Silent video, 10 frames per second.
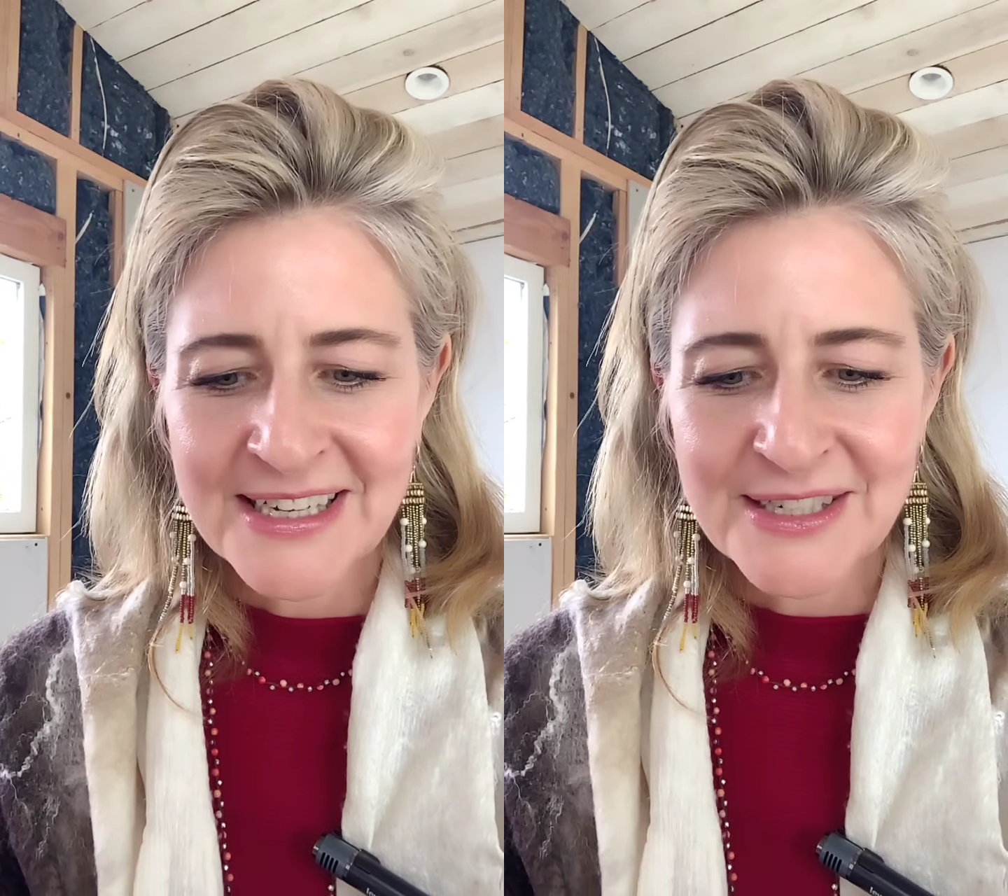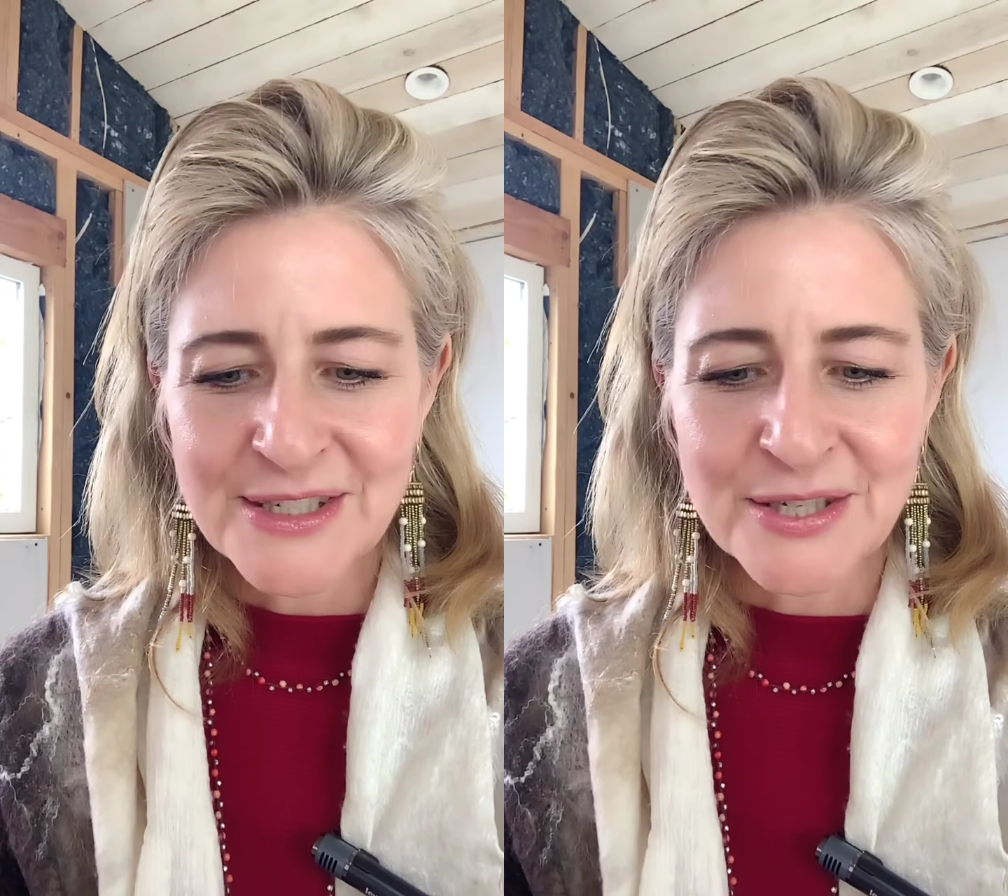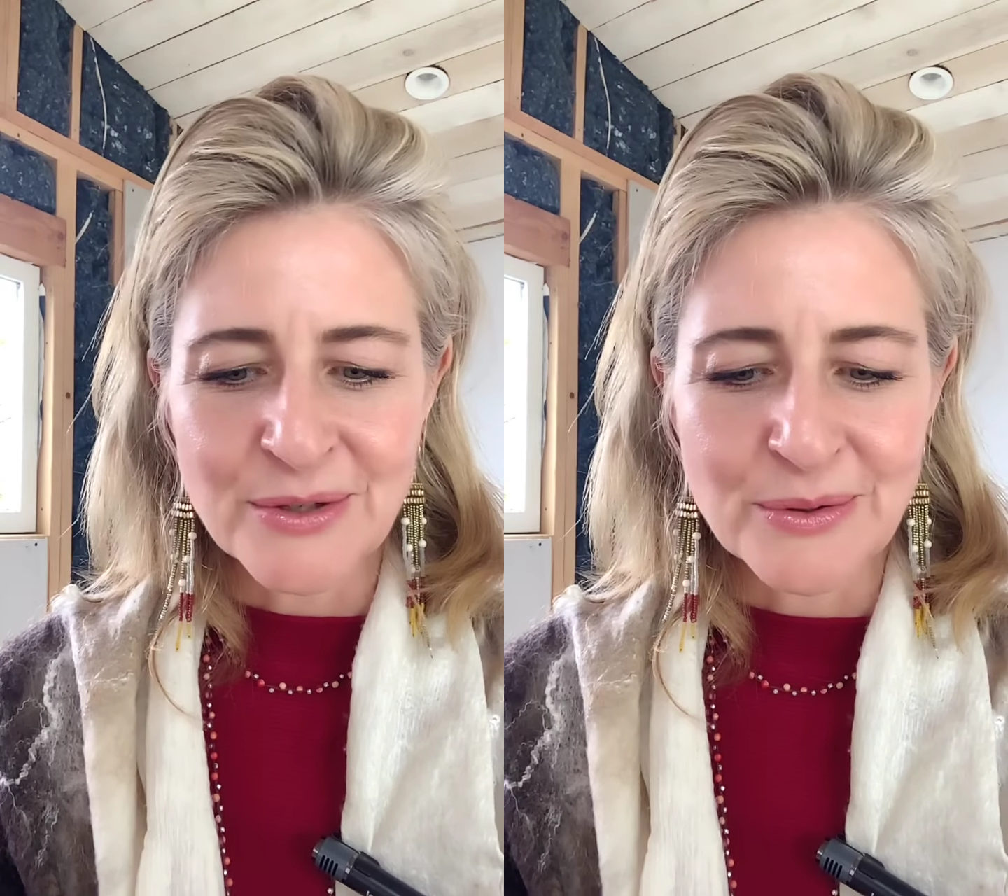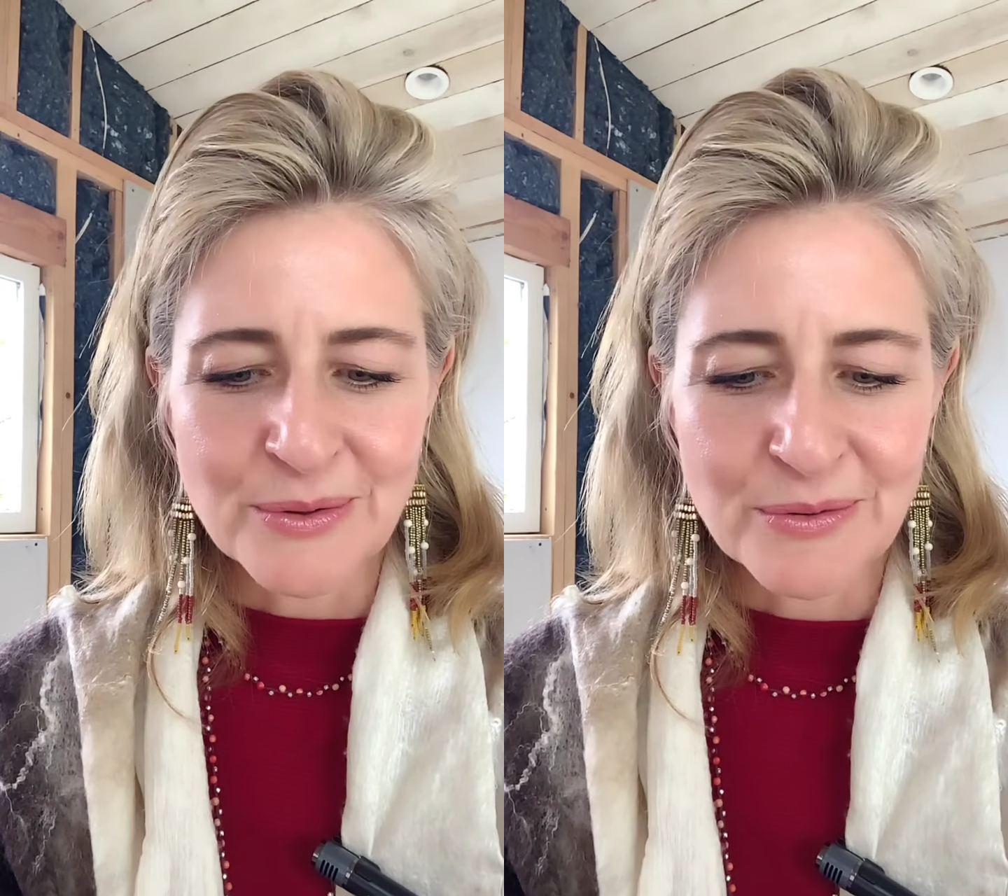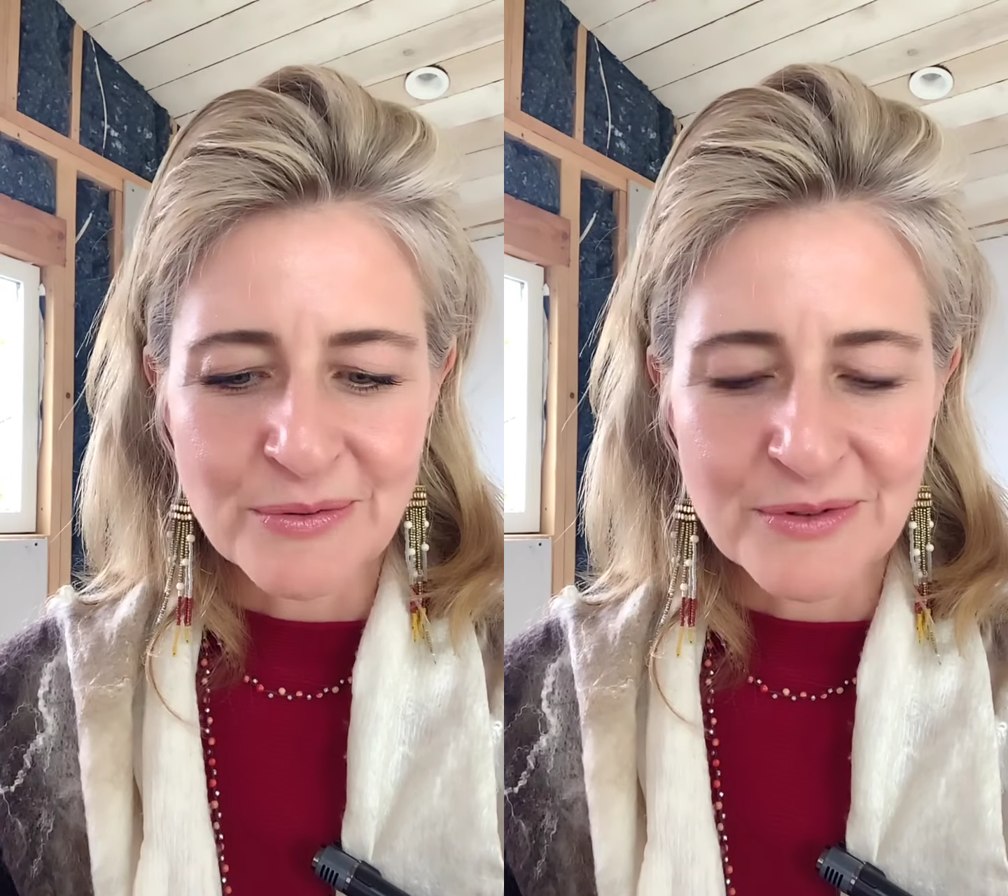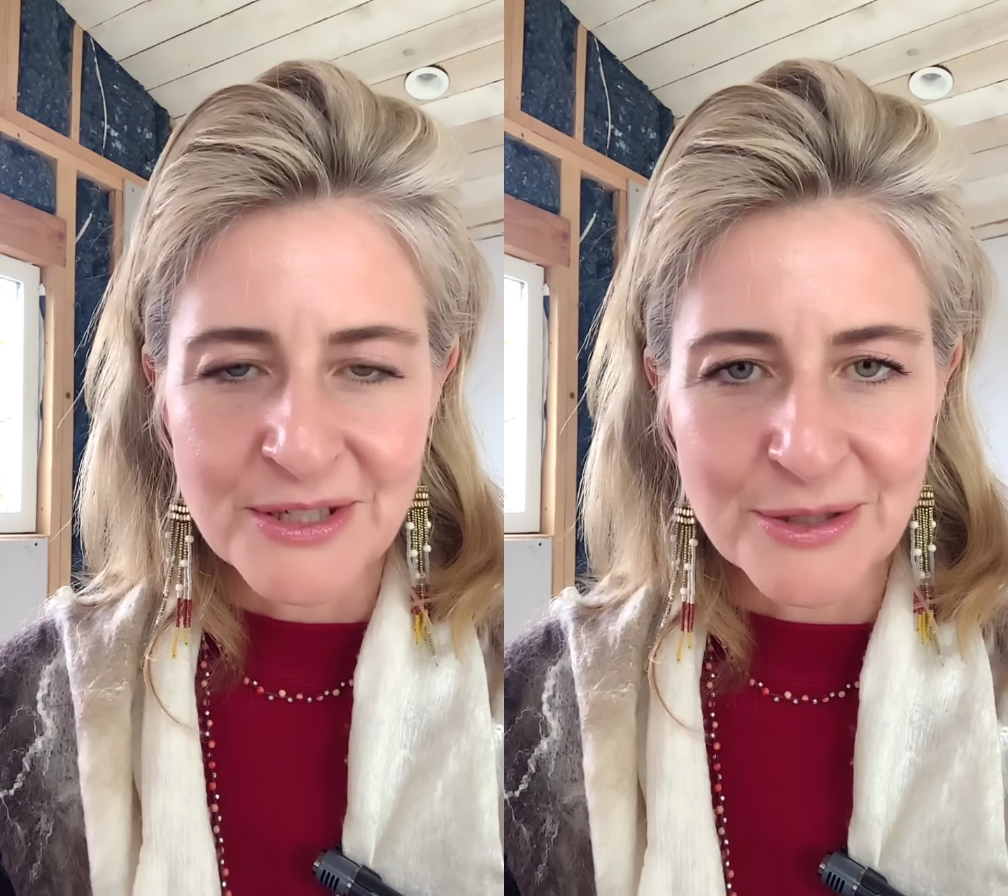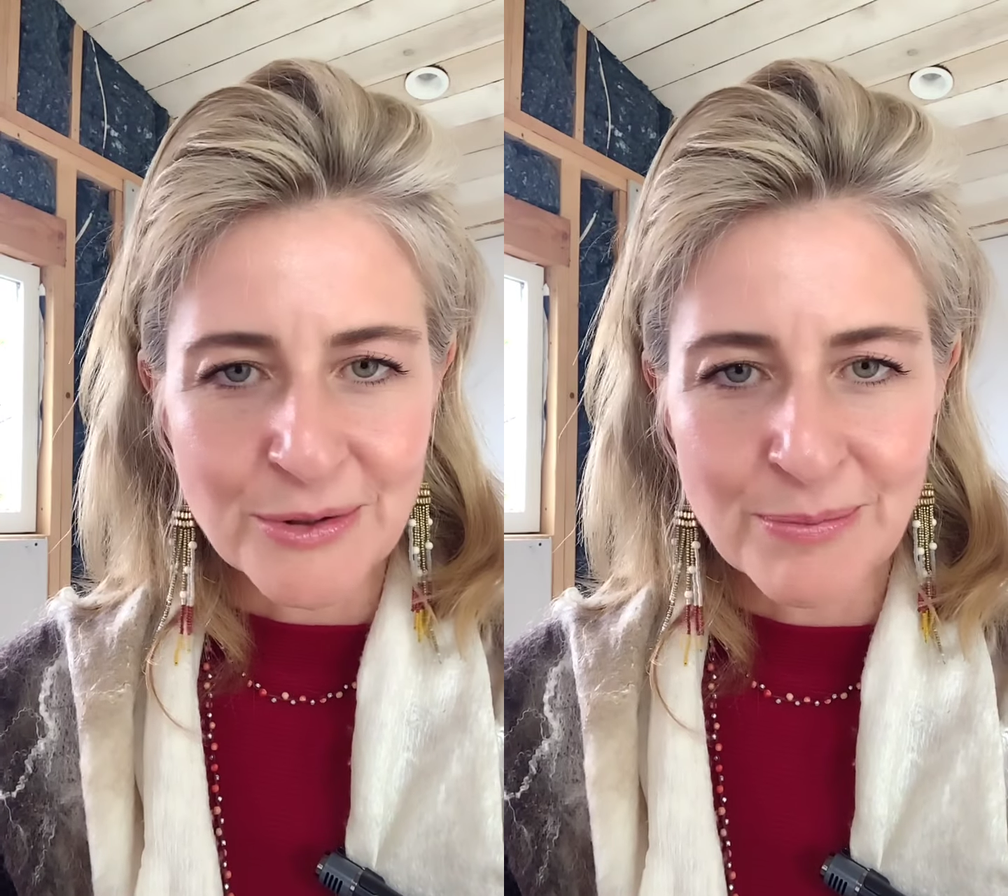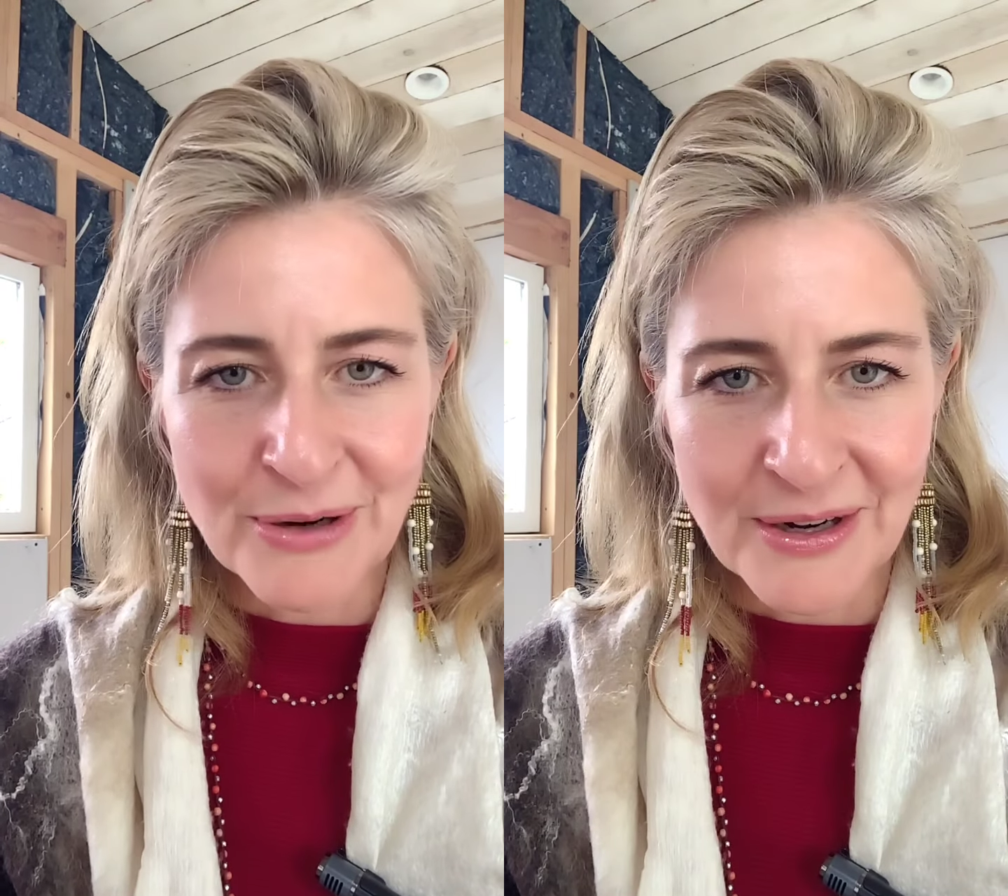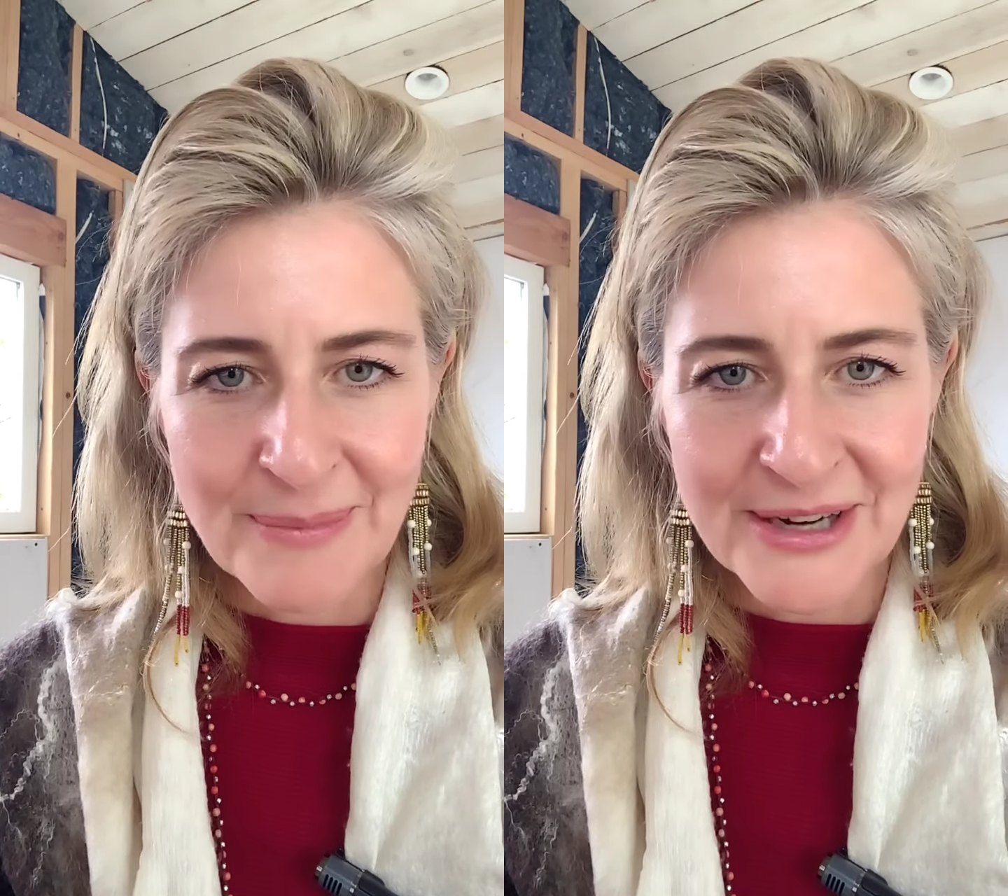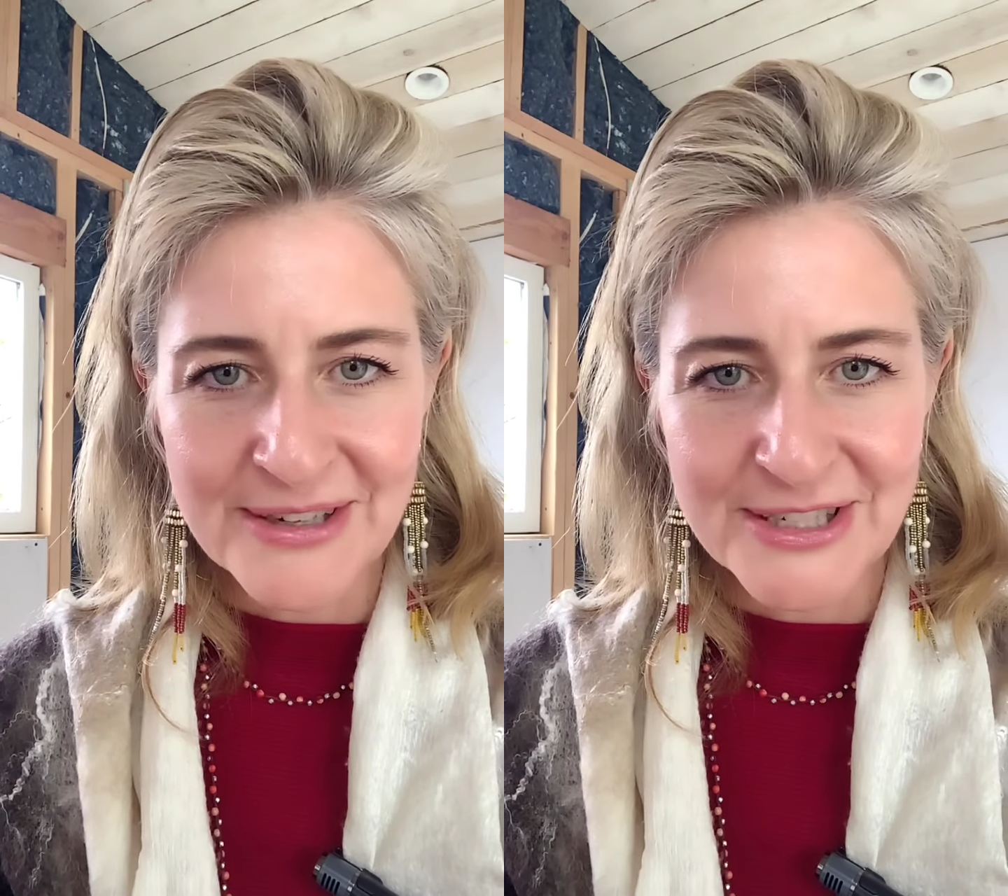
to do bergamot on